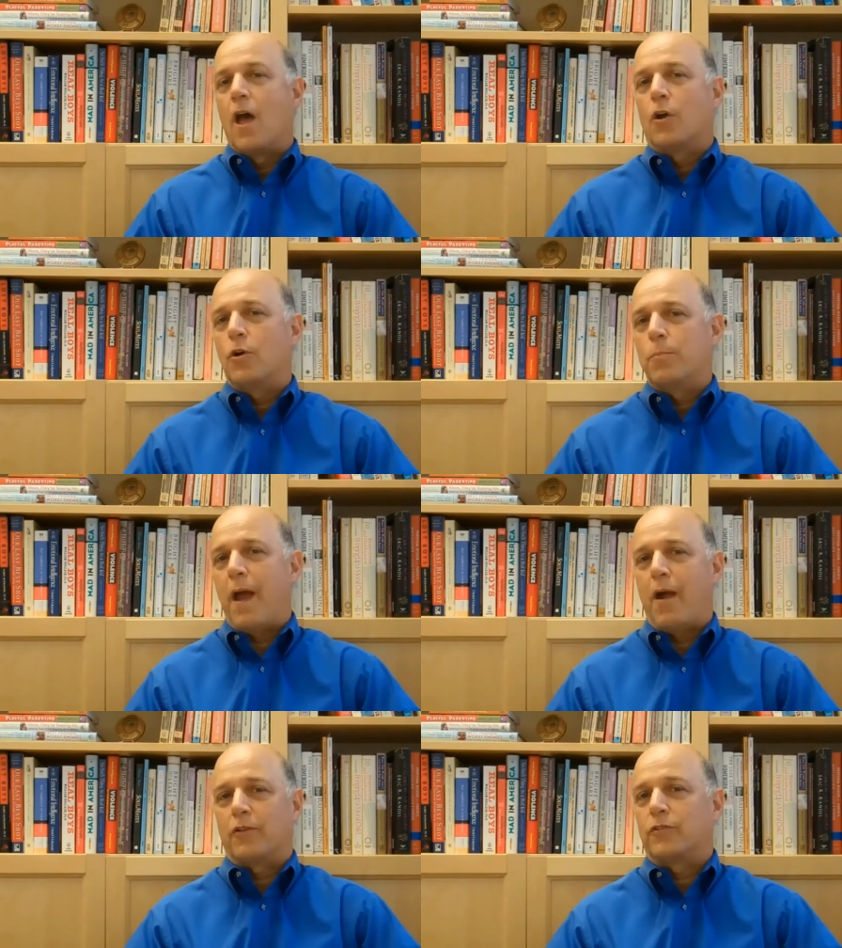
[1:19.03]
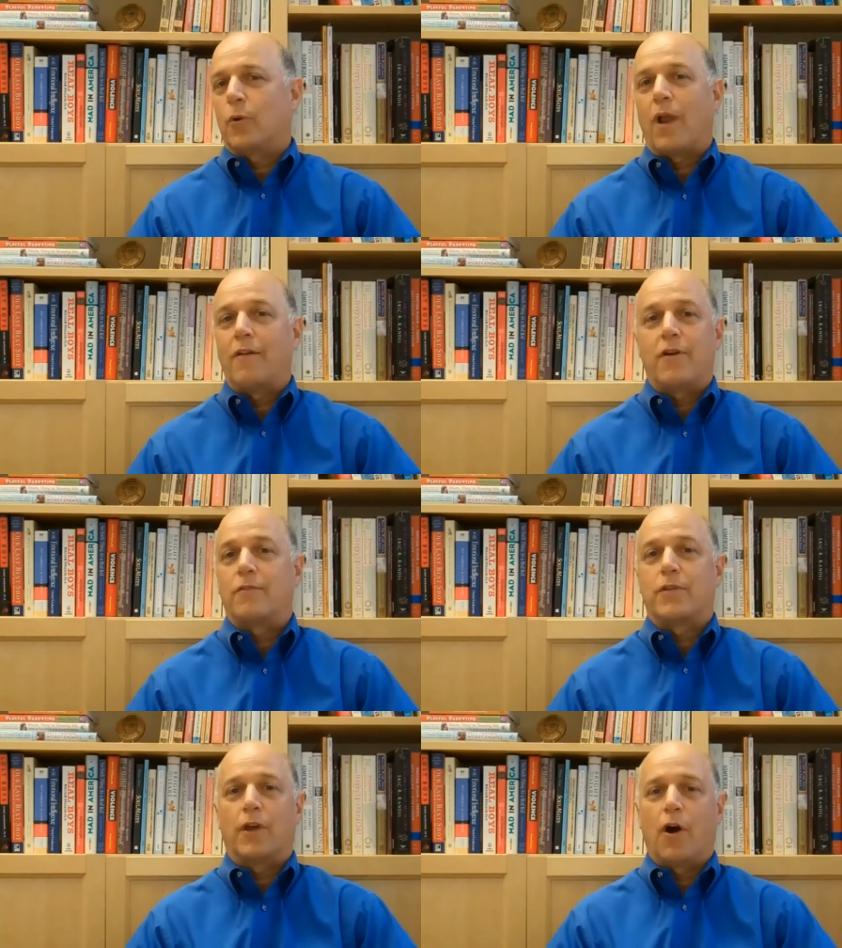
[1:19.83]
Good parents don't have
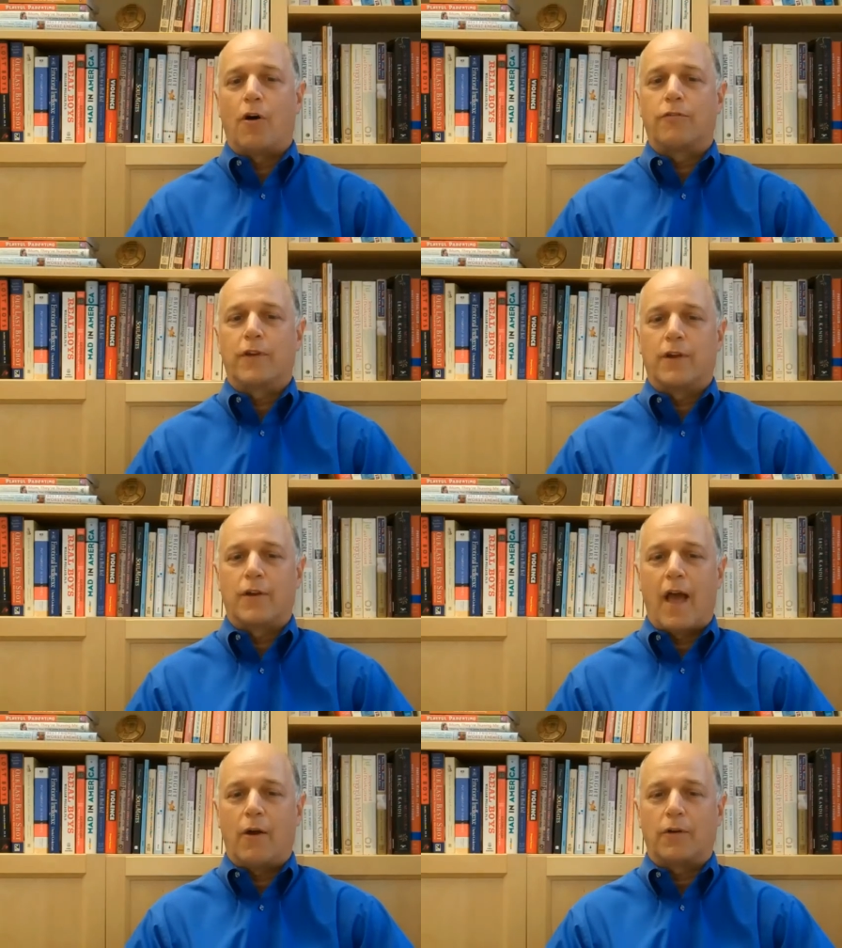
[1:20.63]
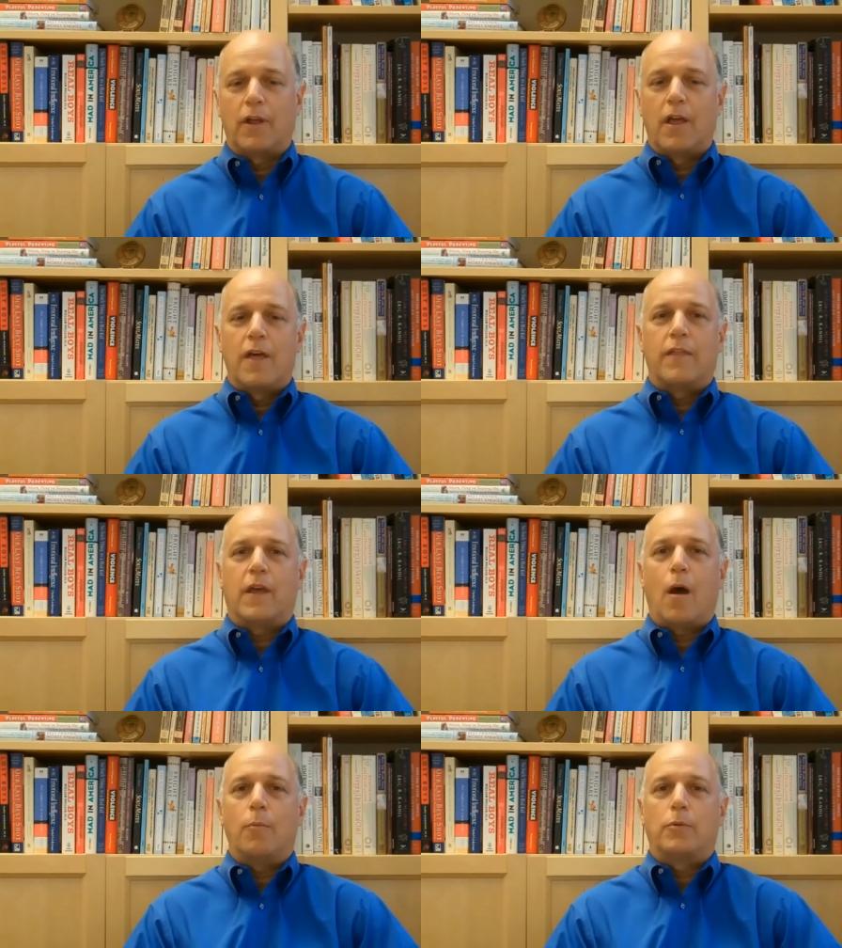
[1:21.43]
everything all figured out. They
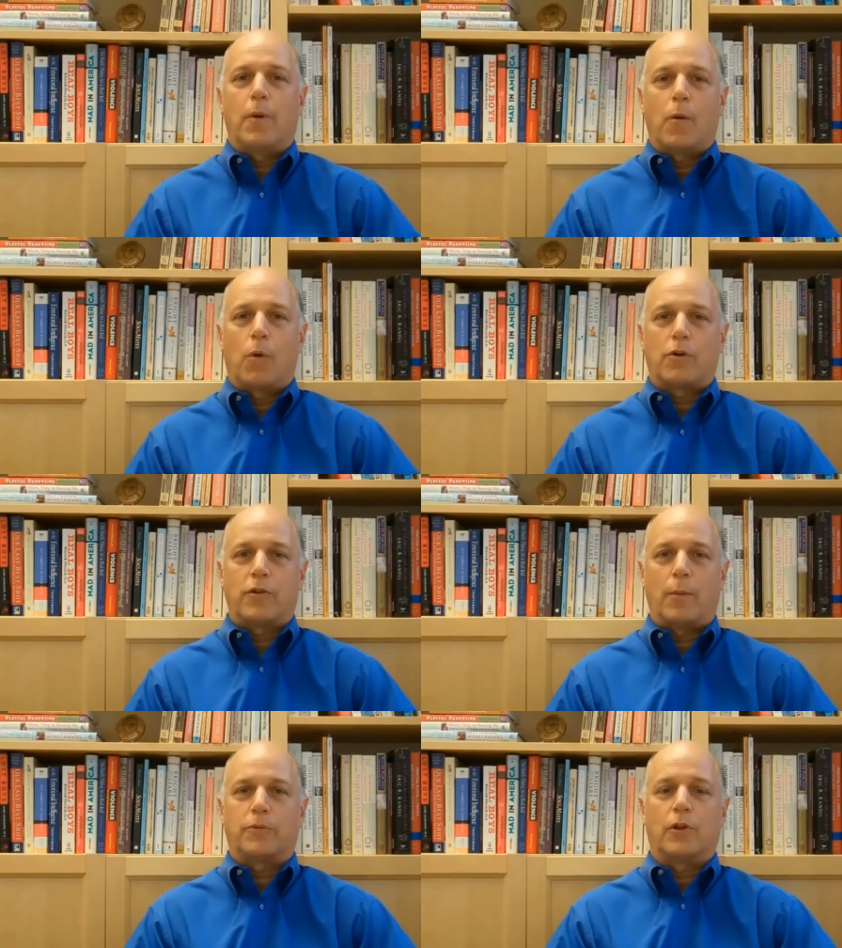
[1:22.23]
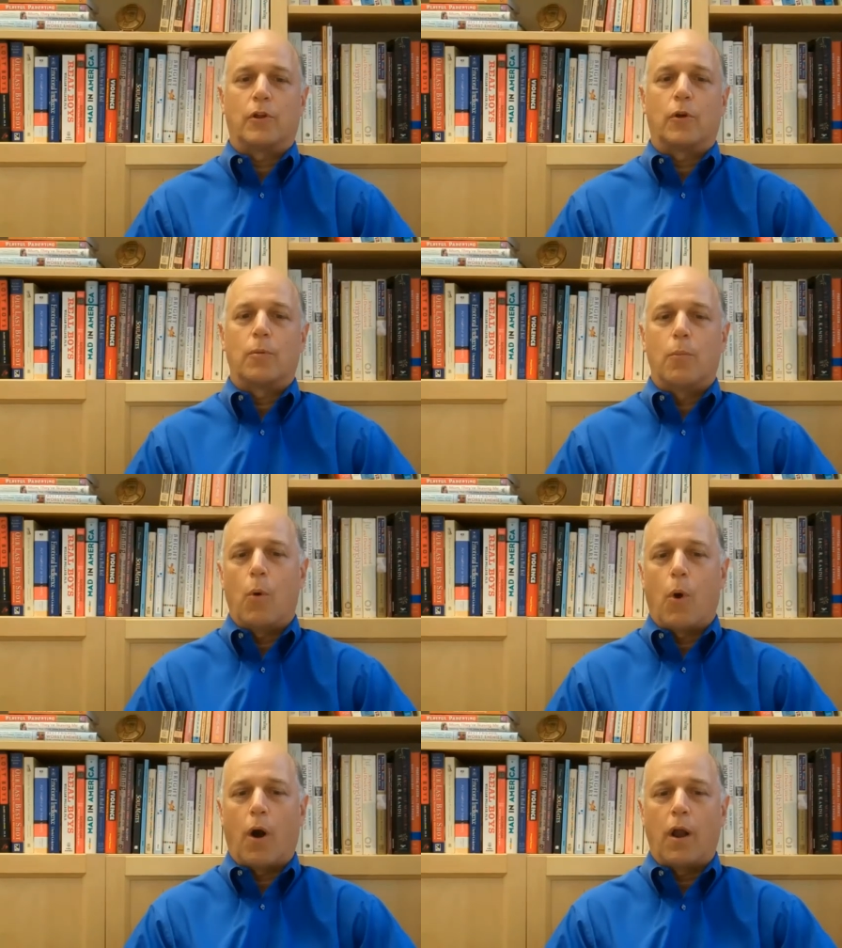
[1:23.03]
come to my workshops to learn
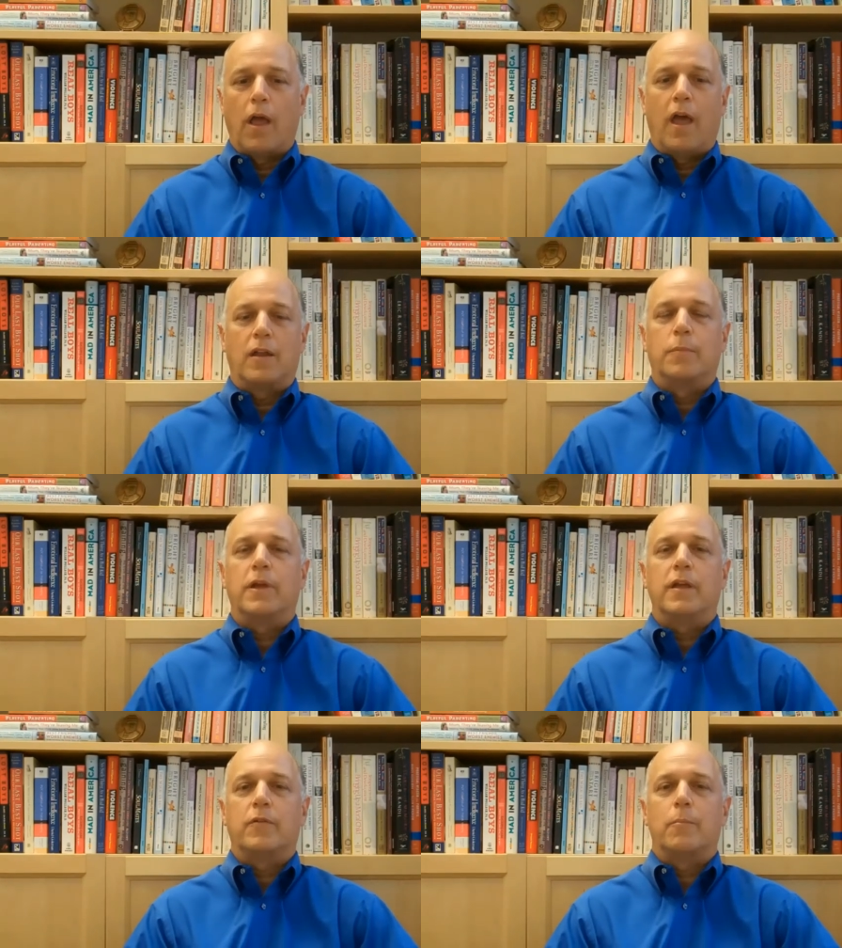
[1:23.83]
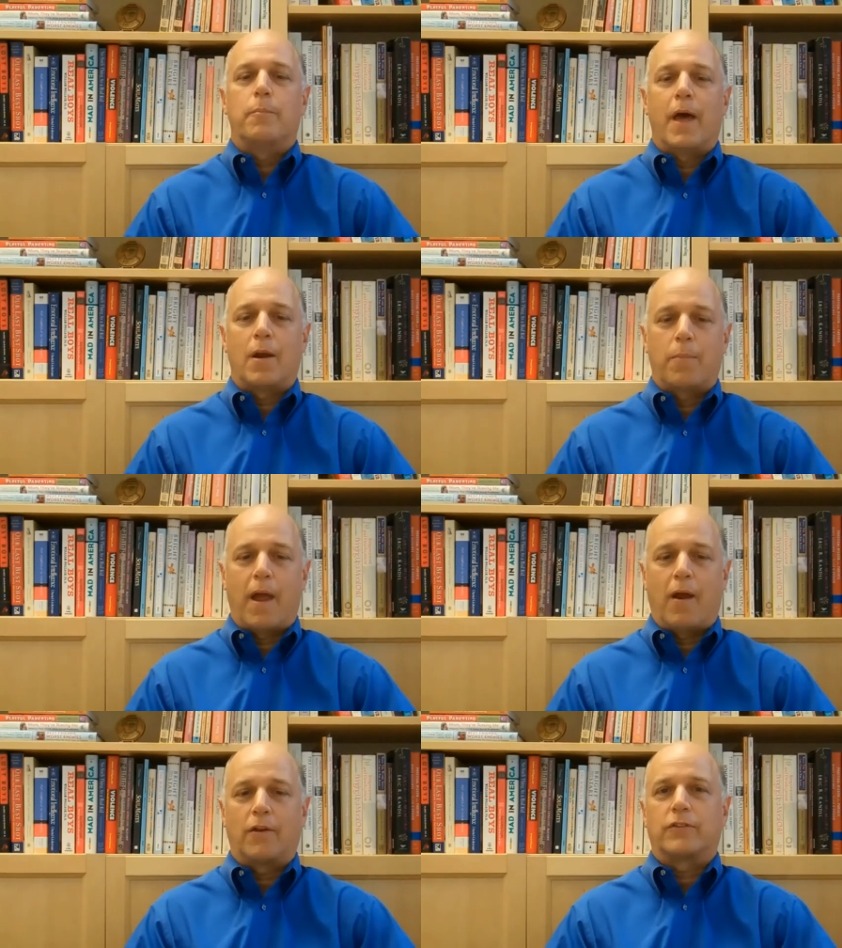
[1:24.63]
more and to be even better
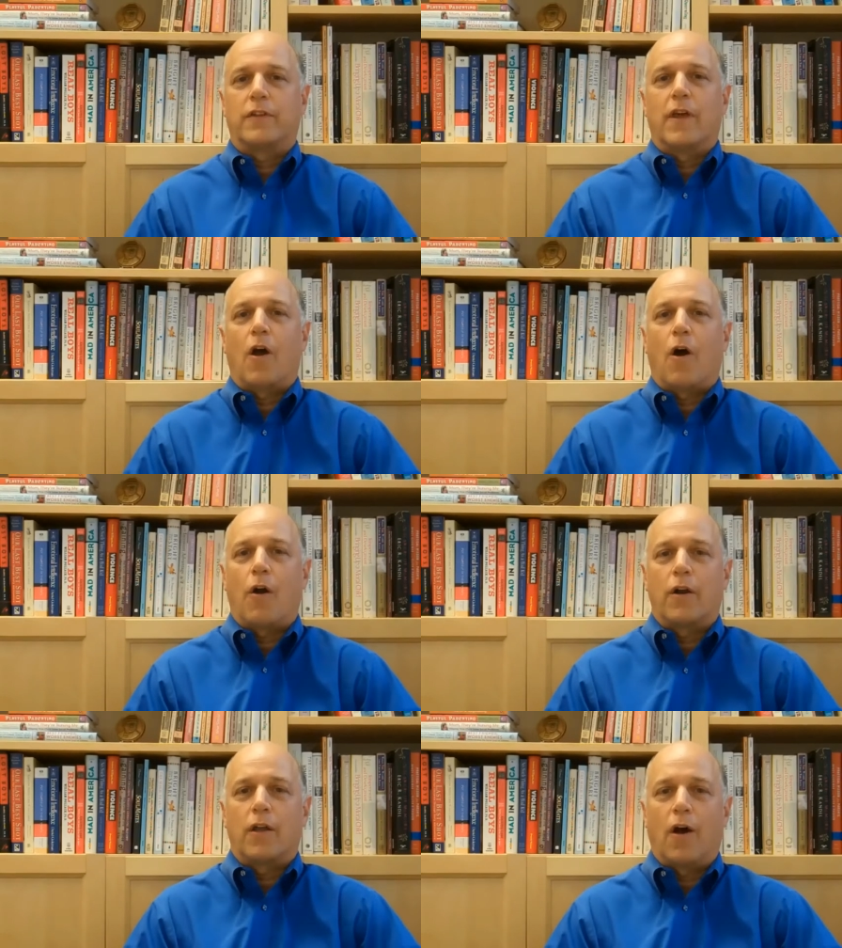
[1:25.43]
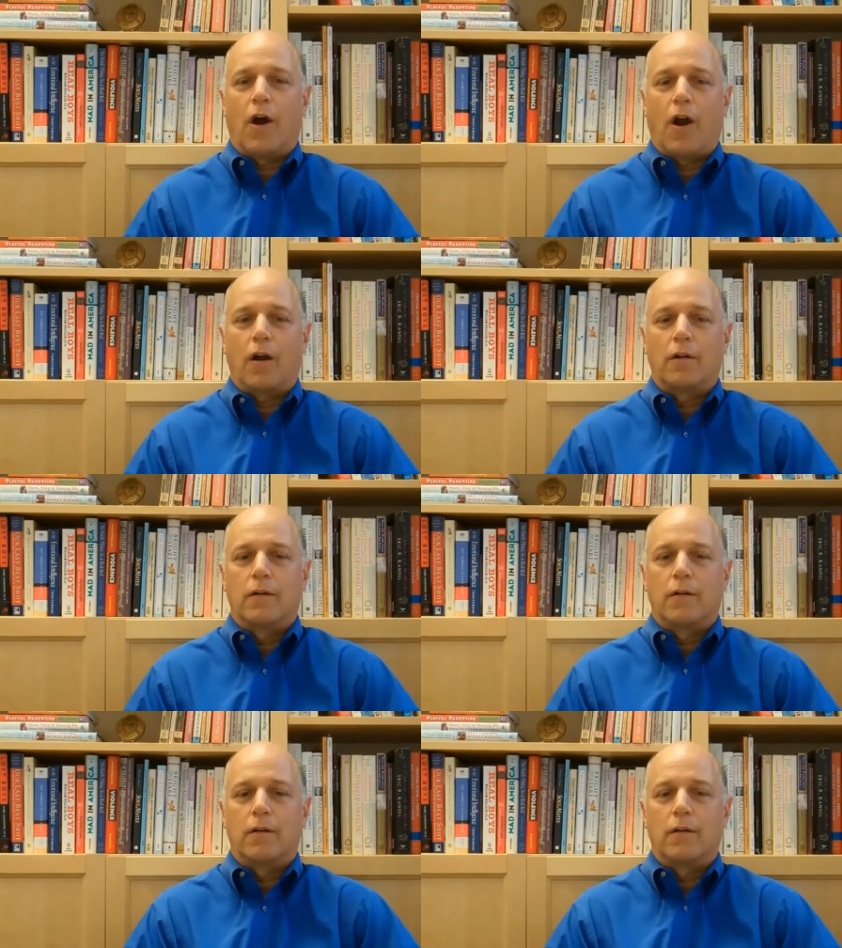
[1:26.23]
parents than they already are.